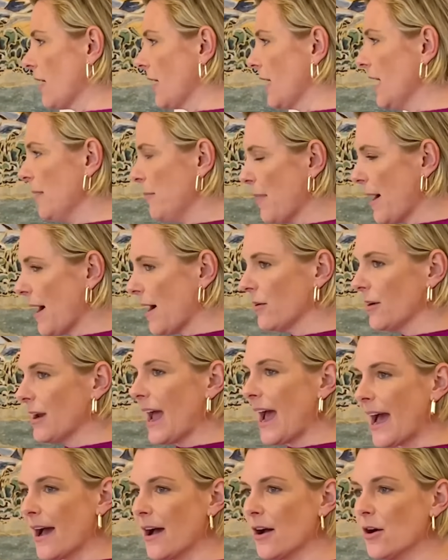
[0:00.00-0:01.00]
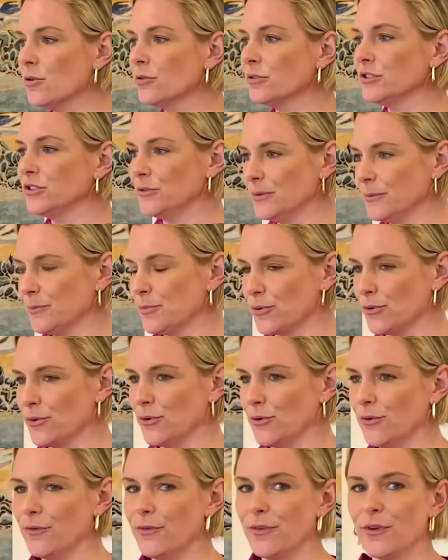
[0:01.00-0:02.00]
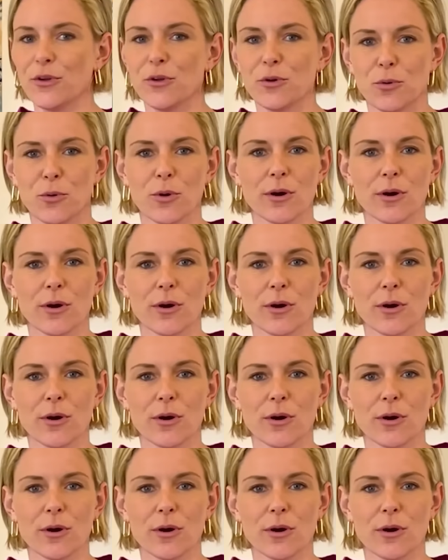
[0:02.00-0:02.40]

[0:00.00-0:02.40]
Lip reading: normally talk on a day-to-day basis?